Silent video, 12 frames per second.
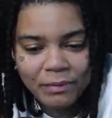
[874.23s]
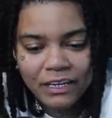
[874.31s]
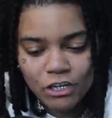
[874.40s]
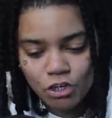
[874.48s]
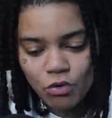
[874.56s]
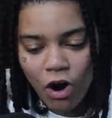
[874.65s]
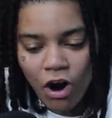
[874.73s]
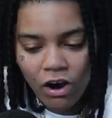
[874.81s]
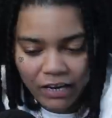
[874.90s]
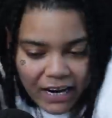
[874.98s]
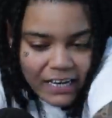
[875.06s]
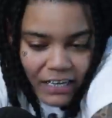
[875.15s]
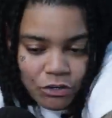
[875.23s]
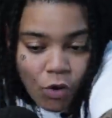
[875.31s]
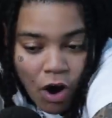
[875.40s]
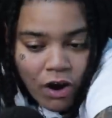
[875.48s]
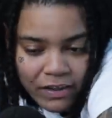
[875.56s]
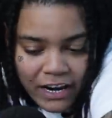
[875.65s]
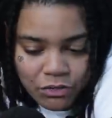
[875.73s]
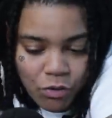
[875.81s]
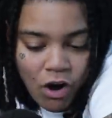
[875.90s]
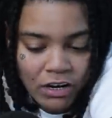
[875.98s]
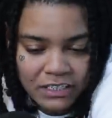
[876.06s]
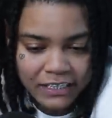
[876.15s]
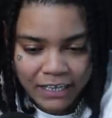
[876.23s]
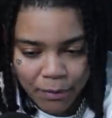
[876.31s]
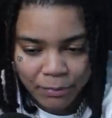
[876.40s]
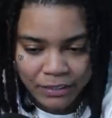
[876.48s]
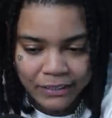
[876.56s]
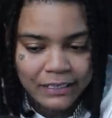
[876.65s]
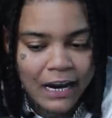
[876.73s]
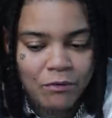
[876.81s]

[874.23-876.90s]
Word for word: Because you are like you are that. You are a celebrity.